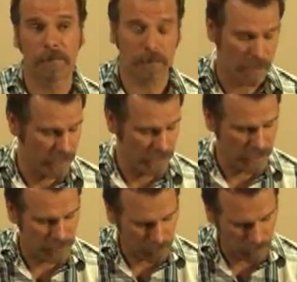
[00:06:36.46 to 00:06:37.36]
think it
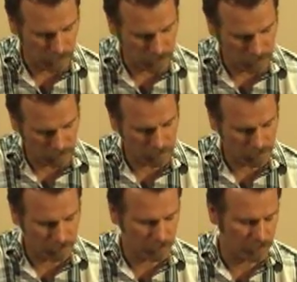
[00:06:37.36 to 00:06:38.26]
is pretty much
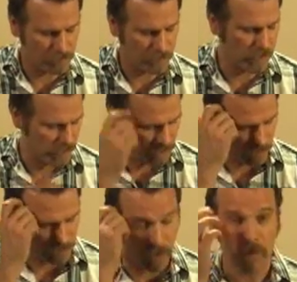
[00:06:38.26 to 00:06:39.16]
getting there
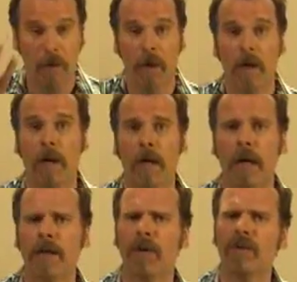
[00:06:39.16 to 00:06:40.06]
note for note.
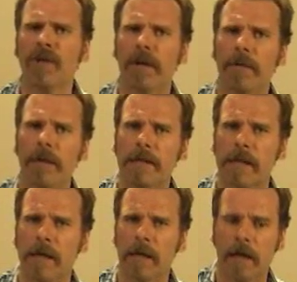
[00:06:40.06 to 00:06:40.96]
Old Jerry Reed
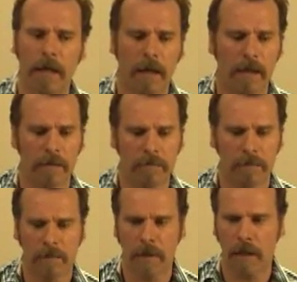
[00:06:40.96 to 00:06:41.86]
song,
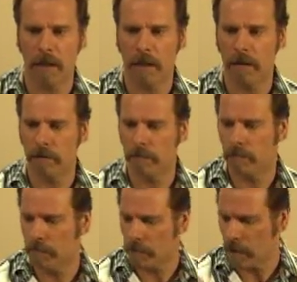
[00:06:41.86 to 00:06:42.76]

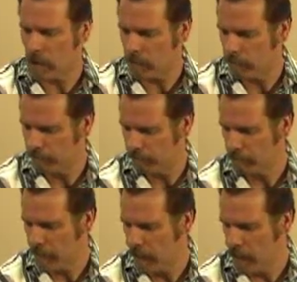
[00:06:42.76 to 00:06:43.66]
what was it called?
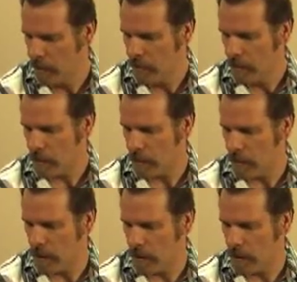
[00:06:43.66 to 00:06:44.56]

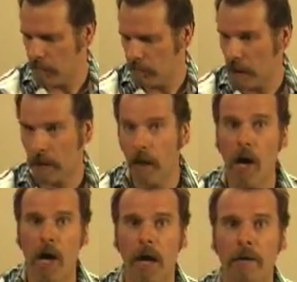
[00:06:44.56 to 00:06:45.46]
The
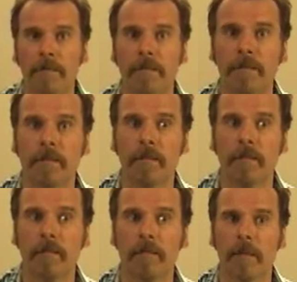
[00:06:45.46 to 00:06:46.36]
Claw.
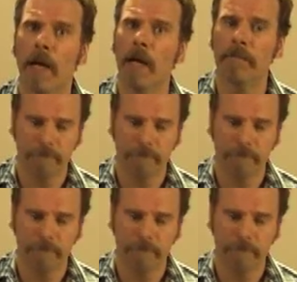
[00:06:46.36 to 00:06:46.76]
Yeah.